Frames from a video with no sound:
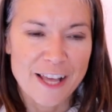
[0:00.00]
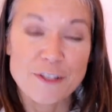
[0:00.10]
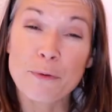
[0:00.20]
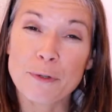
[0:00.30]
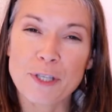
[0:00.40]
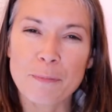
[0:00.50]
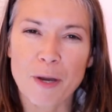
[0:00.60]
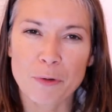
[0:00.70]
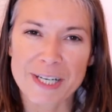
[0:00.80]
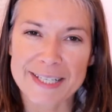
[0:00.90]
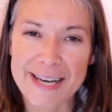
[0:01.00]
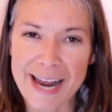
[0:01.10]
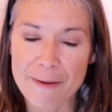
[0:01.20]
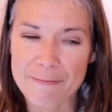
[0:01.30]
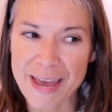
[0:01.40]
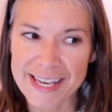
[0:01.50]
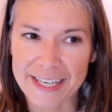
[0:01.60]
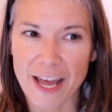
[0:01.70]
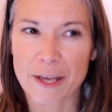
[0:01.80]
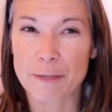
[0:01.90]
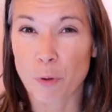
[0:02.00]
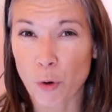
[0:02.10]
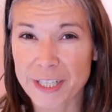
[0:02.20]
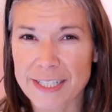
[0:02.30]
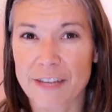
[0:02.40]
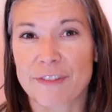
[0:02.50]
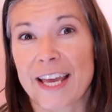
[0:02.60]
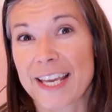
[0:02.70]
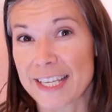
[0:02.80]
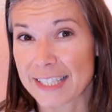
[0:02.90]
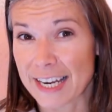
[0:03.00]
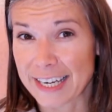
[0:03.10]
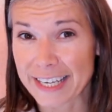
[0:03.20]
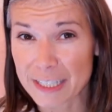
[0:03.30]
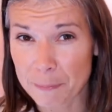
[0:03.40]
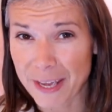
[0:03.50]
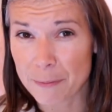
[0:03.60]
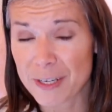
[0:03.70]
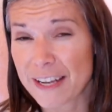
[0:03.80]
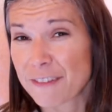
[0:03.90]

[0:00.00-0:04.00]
You also might want to make a point if there is a late payment,